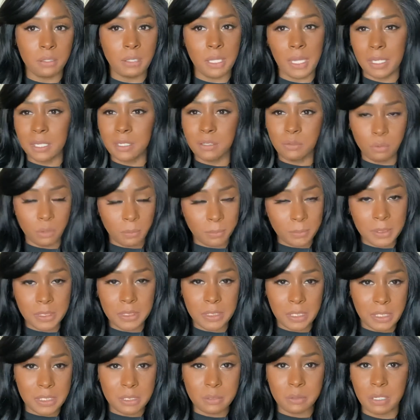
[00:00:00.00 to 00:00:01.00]
like it normally
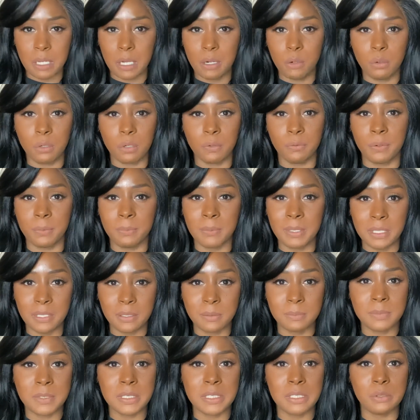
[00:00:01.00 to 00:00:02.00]
does when I order from
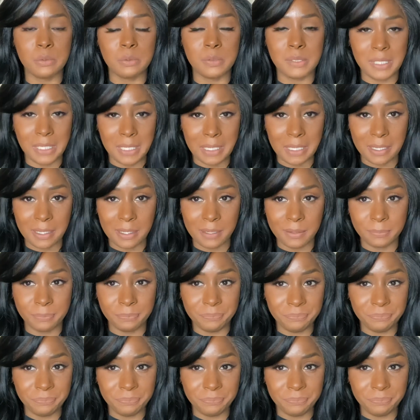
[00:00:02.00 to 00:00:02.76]
them, to get it.